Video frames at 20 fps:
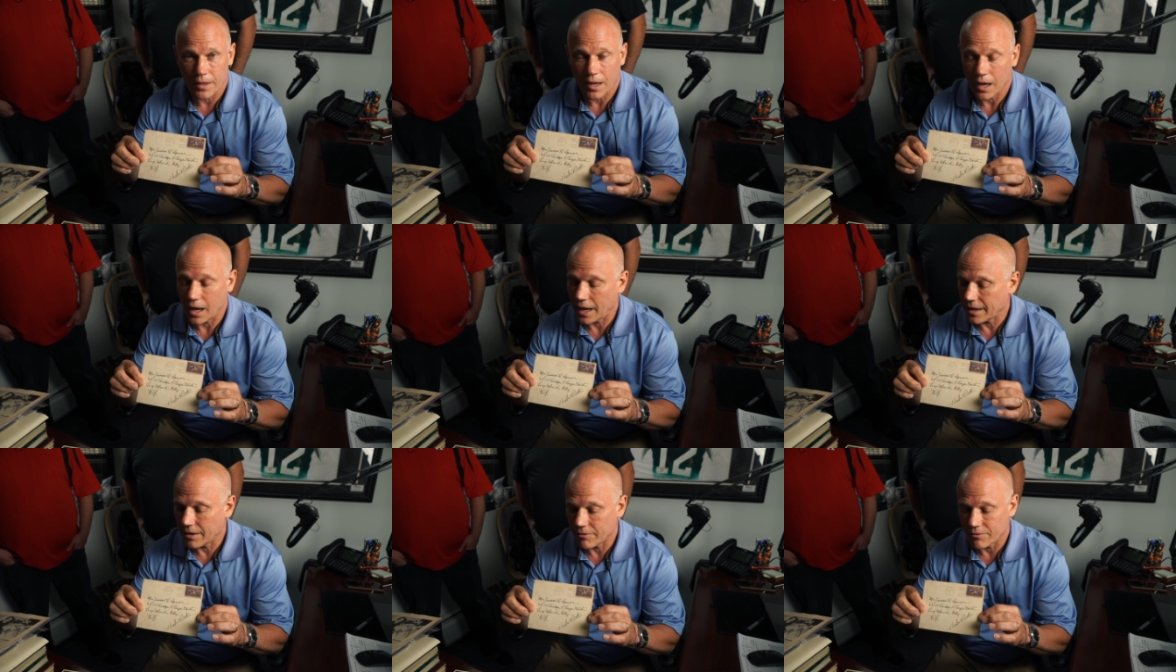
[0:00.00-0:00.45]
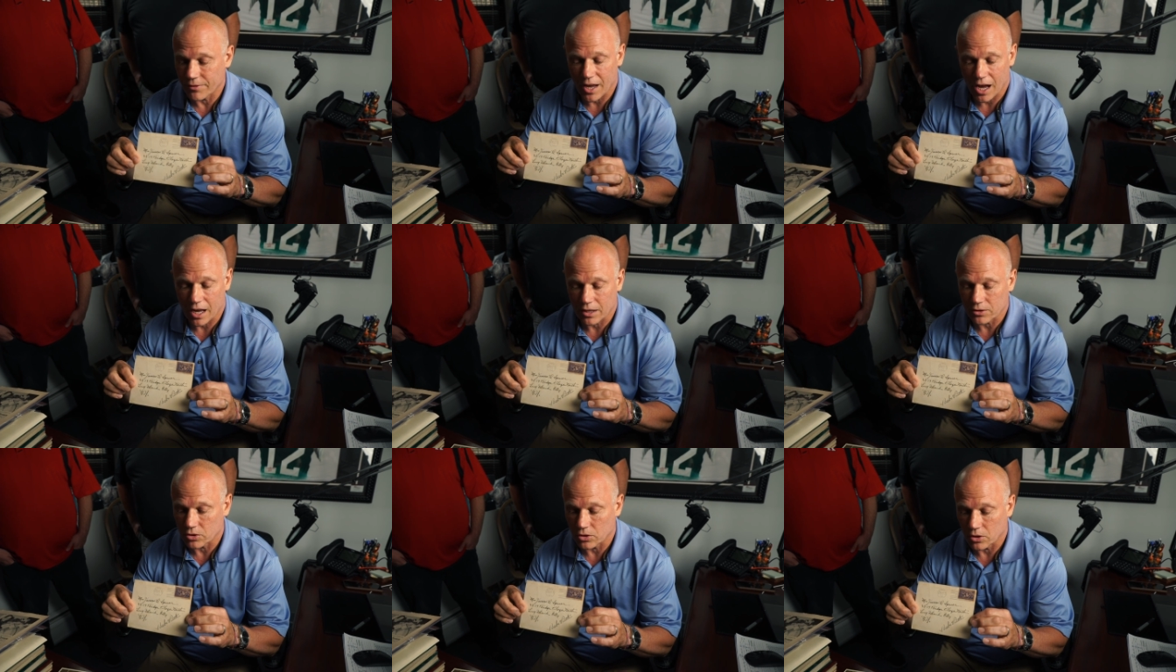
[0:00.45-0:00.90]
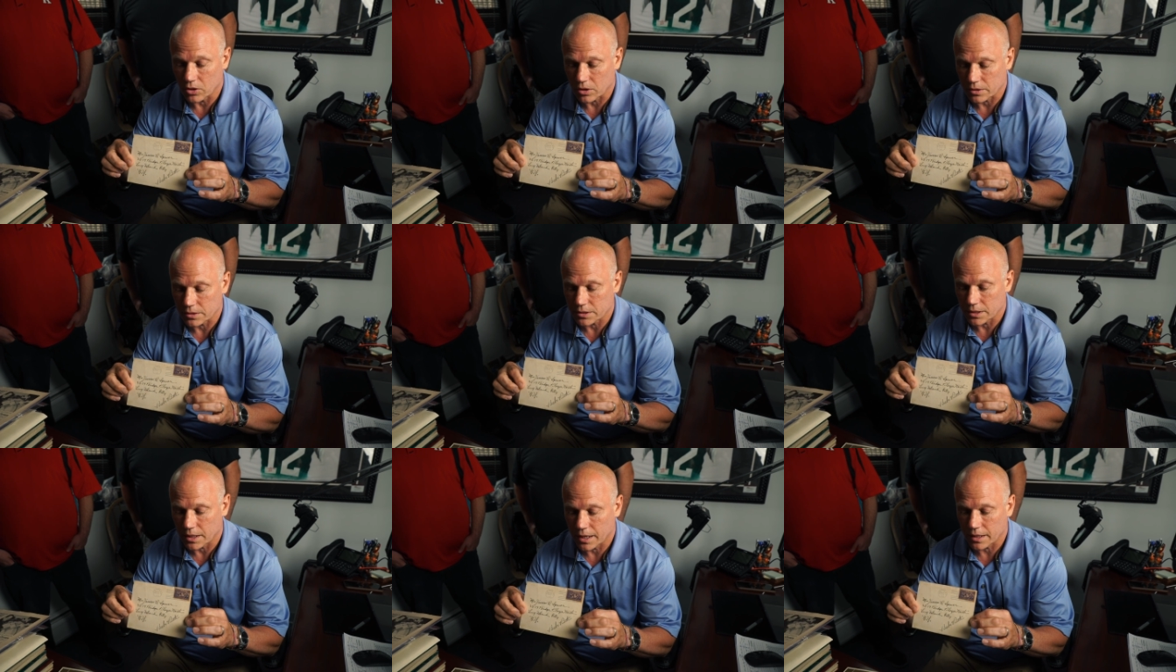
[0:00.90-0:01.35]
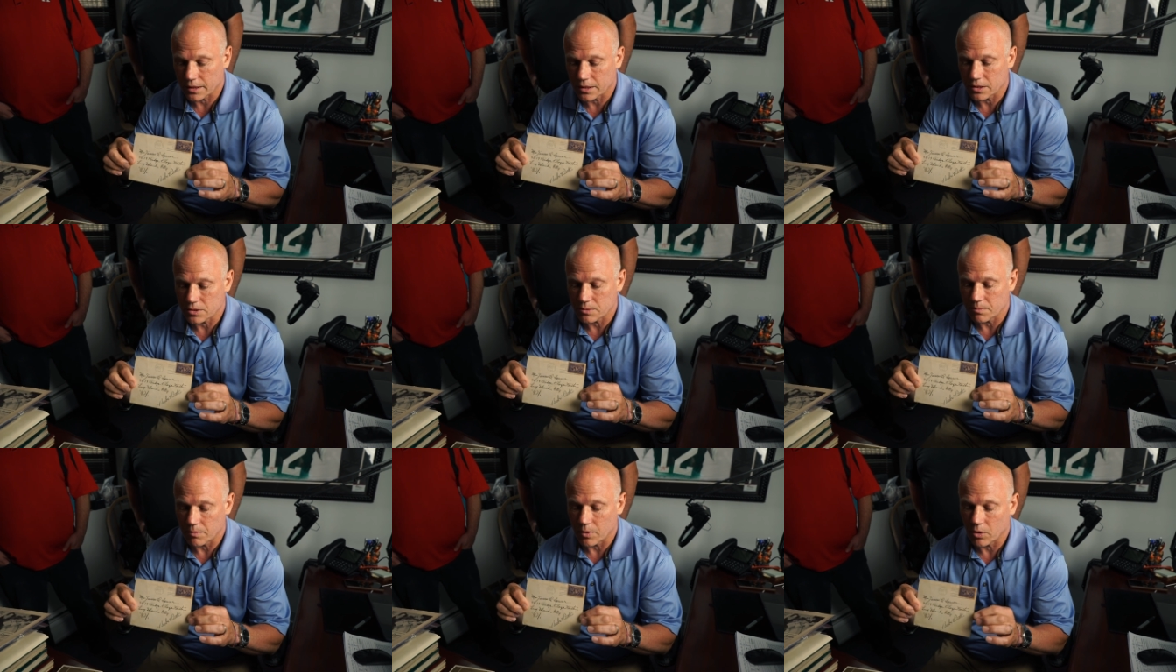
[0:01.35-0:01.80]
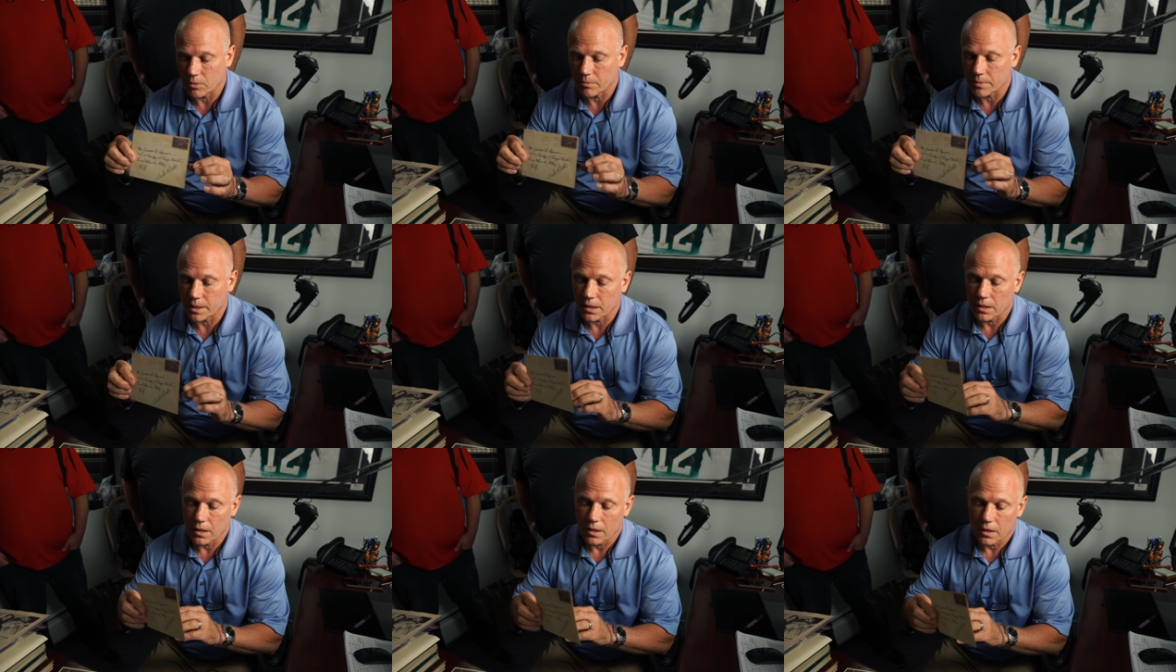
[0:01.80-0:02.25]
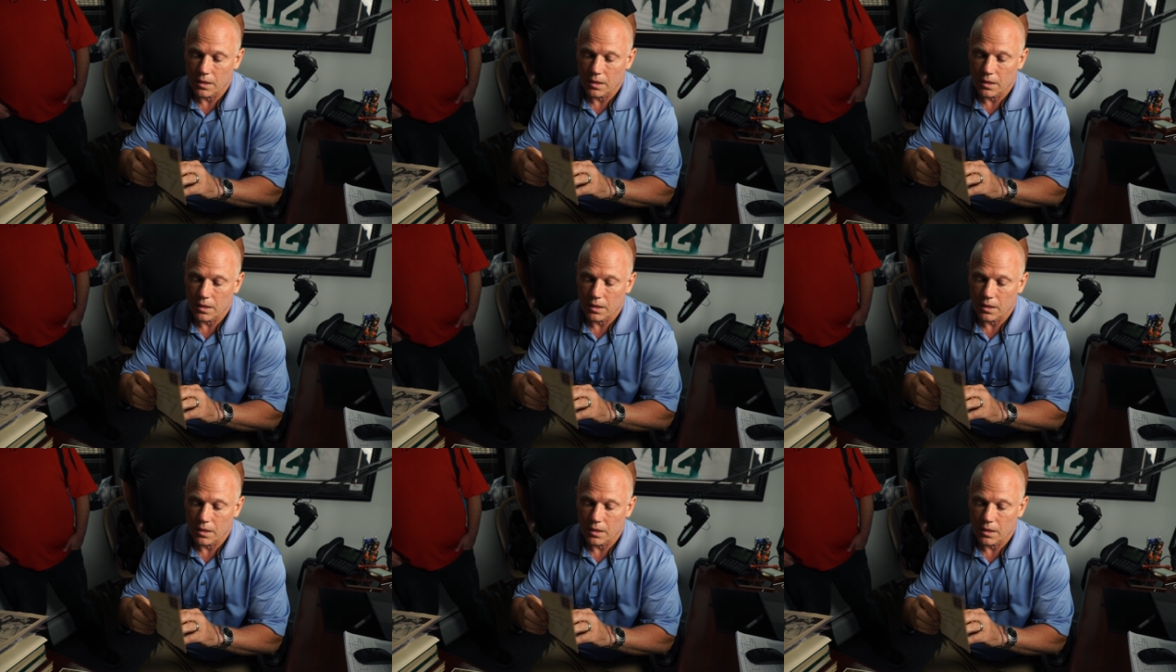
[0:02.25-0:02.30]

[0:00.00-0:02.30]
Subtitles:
I have not looked at this moment.